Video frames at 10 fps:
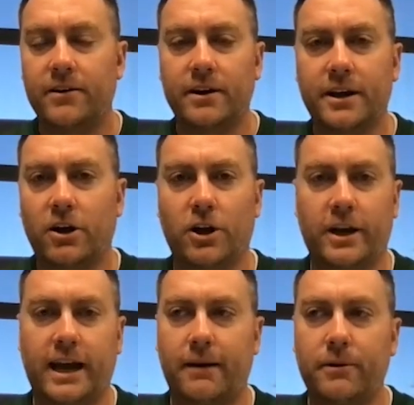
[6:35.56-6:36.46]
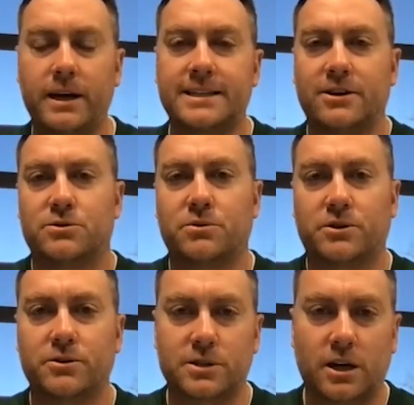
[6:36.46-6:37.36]
you know, look, I, I tell us with
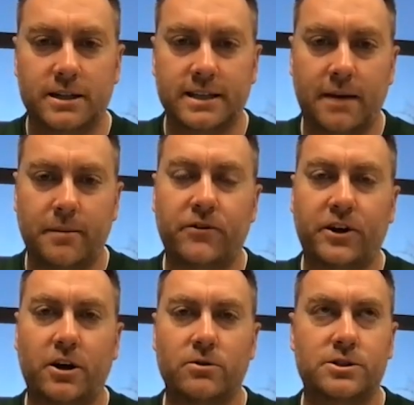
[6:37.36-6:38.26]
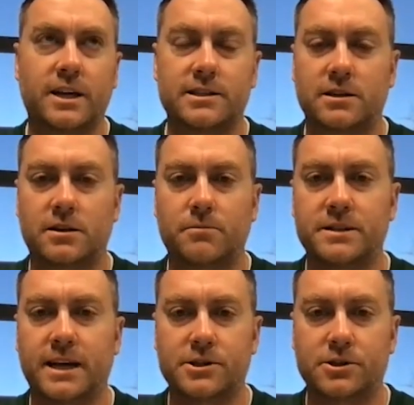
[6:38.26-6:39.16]
recruits all the time. Every coach says they're
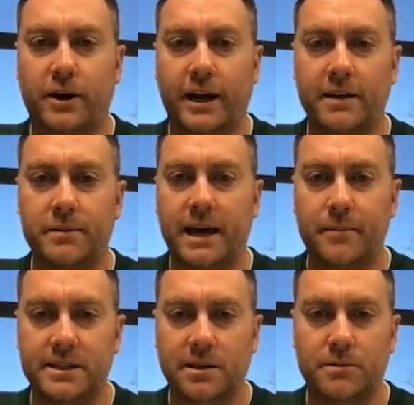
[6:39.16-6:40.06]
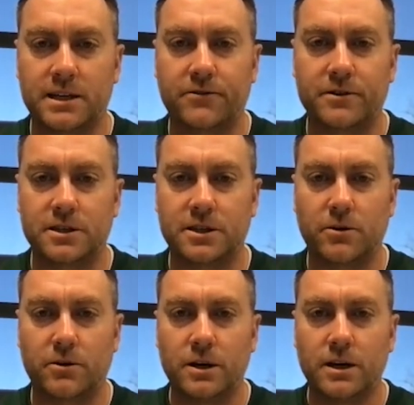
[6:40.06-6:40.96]
possession oriented, but that means something different to you